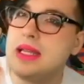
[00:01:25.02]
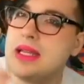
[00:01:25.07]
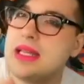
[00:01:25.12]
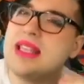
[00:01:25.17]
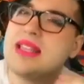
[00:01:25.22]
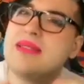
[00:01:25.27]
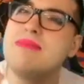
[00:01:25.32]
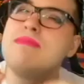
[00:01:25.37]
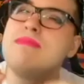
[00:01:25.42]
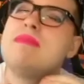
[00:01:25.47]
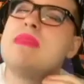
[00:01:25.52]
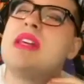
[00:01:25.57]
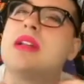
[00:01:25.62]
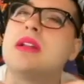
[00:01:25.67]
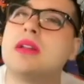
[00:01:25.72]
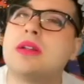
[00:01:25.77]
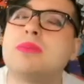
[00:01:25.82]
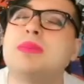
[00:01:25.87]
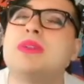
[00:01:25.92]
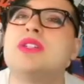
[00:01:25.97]
in the
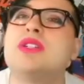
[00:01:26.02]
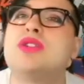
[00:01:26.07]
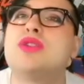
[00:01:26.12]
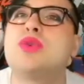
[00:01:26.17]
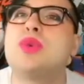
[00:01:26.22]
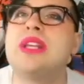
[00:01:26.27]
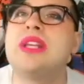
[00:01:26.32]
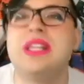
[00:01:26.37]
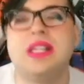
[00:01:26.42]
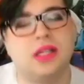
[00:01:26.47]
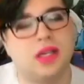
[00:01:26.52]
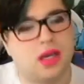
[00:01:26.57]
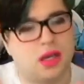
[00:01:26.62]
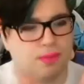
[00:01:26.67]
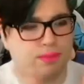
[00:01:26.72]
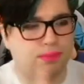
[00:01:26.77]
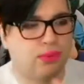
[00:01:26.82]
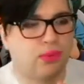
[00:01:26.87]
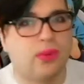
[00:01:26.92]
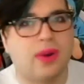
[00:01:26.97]
middle between
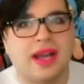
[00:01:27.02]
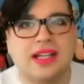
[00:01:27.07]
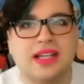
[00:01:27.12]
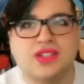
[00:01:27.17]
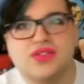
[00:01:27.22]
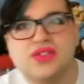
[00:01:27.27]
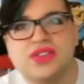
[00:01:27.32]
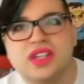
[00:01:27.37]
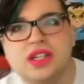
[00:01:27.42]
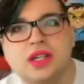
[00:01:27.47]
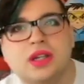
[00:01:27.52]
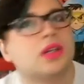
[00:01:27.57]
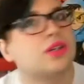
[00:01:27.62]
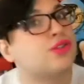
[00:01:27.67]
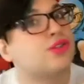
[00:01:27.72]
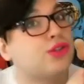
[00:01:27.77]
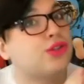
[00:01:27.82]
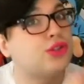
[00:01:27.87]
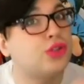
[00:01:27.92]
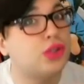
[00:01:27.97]
a prize figure,
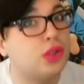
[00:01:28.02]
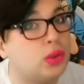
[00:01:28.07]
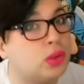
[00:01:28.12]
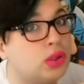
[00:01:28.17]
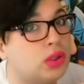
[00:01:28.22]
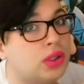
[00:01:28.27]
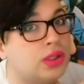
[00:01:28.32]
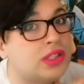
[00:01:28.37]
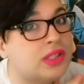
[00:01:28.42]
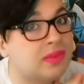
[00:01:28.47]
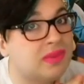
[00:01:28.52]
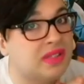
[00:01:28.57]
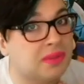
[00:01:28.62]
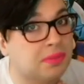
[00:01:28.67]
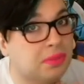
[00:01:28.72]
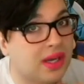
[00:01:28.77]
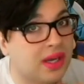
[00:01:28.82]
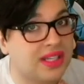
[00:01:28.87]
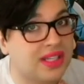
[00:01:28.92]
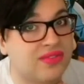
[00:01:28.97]
because they're too good to be
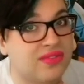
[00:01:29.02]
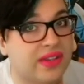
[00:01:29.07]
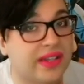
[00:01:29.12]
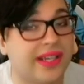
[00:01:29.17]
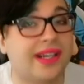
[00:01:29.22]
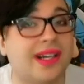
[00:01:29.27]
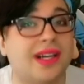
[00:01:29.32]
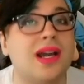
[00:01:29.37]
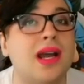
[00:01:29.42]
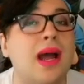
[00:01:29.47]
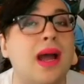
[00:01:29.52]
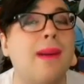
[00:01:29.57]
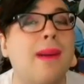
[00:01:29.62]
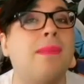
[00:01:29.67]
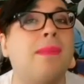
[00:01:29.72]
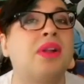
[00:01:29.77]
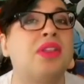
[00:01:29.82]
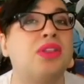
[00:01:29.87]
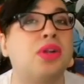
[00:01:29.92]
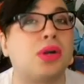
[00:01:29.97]
a prize figure,
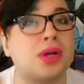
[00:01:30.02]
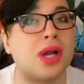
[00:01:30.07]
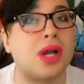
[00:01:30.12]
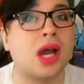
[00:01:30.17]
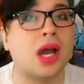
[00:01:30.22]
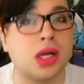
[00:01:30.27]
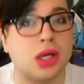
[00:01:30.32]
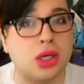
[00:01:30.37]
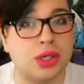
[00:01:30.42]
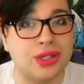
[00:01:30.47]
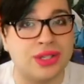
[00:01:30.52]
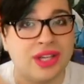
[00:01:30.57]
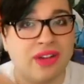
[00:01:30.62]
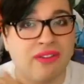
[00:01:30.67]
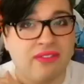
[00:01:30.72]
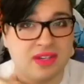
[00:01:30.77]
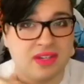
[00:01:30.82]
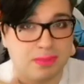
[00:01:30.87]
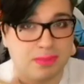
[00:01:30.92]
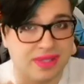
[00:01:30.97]
but they're not good
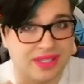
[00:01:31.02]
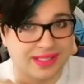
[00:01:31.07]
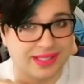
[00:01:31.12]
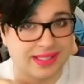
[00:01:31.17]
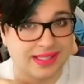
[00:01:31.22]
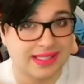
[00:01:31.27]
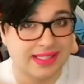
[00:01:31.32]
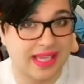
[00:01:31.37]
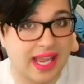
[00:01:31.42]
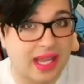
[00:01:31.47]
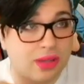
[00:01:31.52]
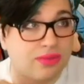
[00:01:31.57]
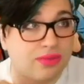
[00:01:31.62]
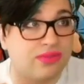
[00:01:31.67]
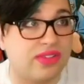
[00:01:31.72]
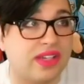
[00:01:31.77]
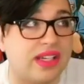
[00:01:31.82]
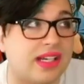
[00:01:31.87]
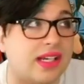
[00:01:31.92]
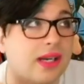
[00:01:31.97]
enough to be a scale
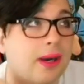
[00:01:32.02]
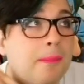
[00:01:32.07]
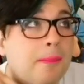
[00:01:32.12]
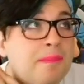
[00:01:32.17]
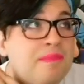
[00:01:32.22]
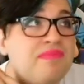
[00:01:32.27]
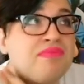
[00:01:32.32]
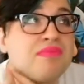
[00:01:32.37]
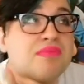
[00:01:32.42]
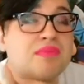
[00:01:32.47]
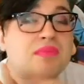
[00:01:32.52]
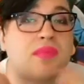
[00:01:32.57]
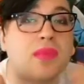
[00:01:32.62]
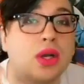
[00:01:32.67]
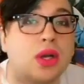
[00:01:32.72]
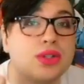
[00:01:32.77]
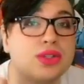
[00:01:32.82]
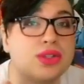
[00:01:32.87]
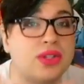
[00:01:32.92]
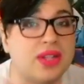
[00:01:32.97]
figure.
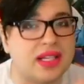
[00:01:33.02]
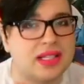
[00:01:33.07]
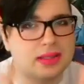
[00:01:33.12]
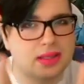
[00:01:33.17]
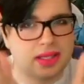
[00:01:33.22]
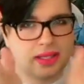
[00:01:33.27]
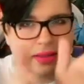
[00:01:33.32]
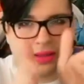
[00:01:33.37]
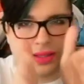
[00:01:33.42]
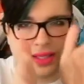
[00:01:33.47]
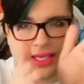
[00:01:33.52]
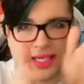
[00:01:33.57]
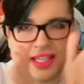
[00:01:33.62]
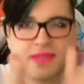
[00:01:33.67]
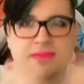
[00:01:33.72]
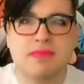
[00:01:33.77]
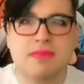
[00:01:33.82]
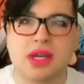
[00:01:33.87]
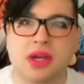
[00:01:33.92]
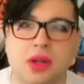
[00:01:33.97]
So they're in
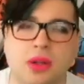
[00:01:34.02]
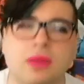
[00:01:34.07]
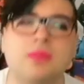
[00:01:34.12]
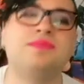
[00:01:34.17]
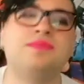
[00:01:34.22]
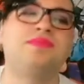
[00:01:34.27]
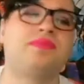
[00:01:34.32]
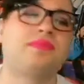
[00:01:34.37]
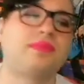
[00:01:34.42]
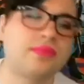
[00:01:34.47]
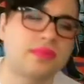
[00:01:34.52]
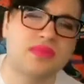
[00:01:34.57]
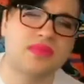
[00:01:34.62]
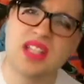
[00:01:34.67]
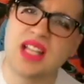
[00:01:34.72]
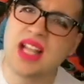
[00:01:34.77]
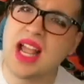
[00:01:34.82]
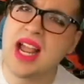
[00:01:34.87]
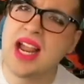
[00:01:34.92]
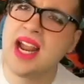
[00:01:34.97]
the middle.
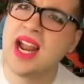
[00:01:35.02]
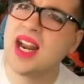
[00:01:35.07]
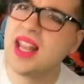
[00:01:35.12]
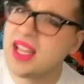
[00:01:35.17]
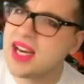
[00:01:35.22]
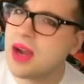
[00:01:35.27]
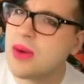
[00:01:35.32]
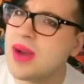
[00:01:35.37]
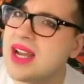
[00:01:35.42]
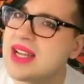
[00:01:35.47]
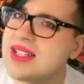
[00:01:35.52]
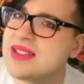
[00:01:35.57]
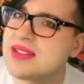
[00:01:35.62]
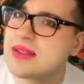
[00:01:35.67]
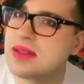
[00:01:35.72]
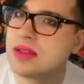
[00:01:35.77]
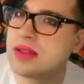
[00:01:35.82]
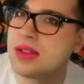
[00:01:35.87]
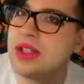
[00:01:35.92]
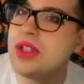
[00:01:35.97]
Kind of like how
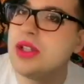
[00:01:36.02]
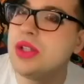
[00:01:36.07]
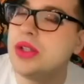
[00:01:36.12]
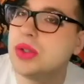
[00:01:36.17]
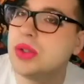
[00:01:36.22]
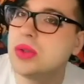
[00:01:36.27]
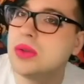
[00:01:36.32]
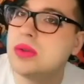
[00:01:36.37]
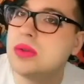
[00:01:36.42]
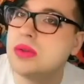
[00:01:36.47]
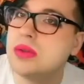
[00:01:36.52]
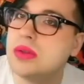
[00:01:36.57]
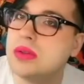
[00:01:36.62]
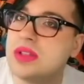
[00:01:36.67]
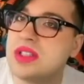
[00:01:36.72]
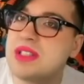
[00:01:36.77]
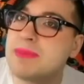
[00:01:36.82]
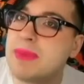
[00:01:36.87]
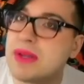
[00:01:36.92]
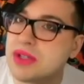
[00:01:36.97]
SQ,
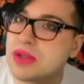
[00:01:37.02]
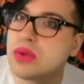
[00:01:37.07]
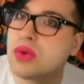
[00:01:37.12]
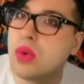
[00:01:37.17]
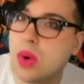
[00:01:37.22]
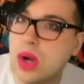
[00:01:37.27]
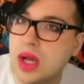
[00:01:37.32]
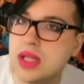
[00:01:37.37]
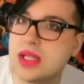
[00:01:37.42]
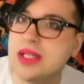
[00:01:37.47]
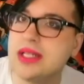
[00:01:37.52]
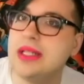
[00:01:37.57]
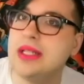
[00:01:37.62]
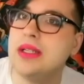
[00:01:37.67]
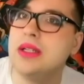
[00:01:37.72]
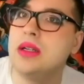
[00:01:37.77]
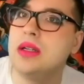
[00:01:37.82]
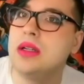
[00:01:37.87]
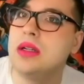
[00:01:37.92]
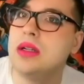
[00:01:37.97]
the special
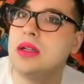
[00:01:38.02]
quality